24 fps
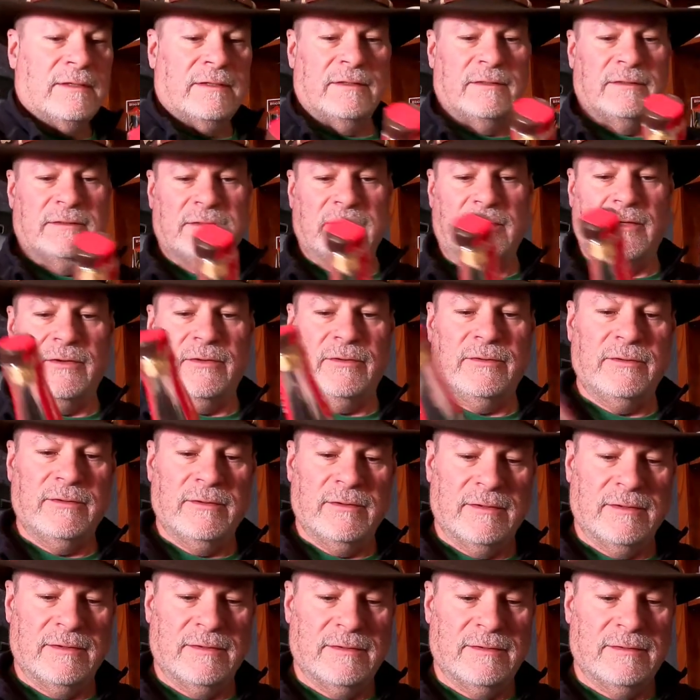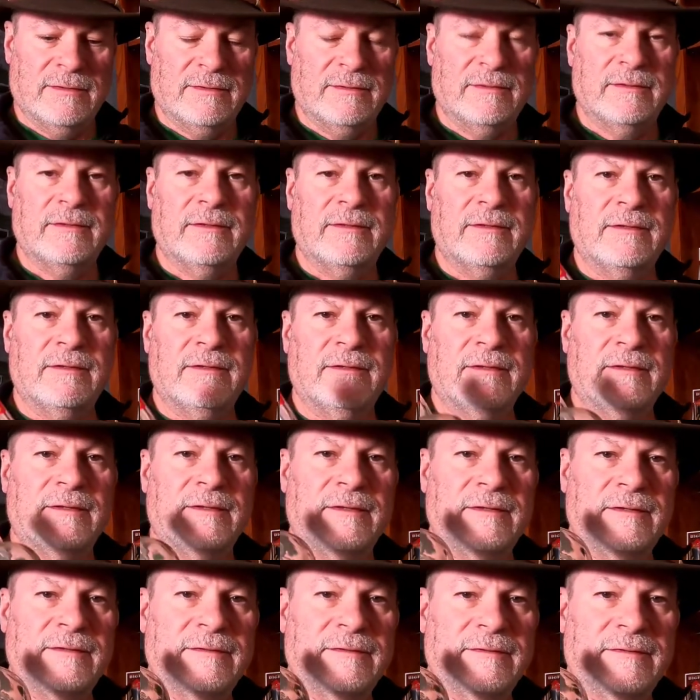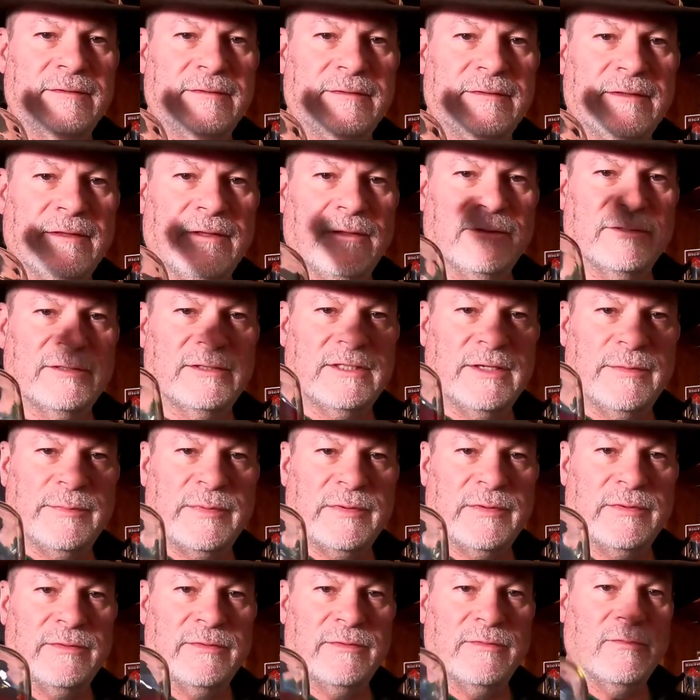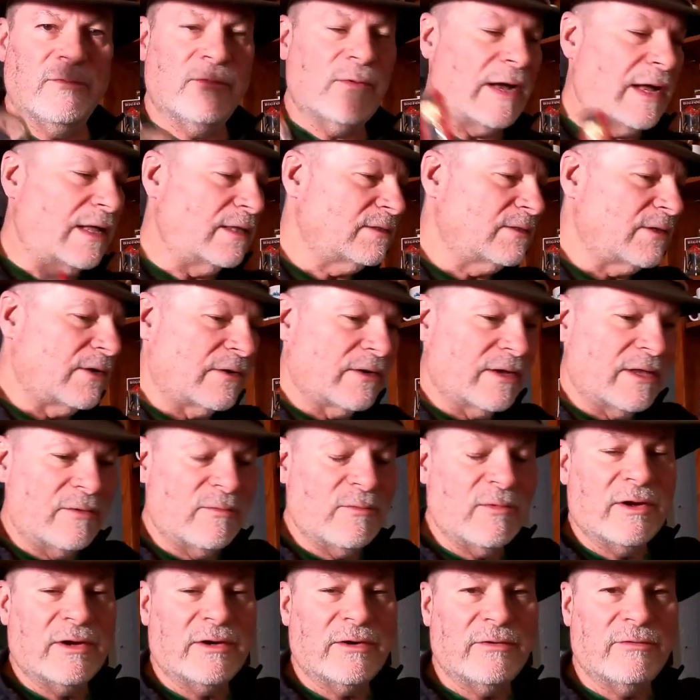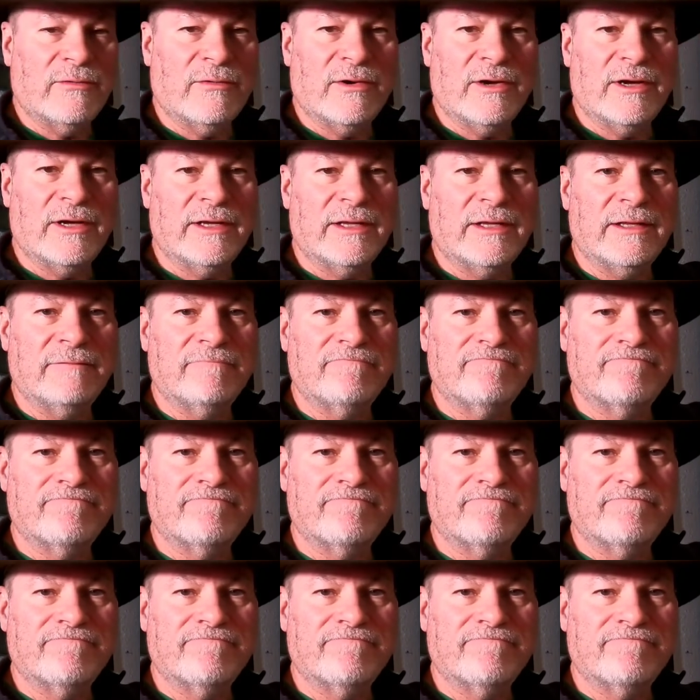So, a little sip of Wild Turkey 101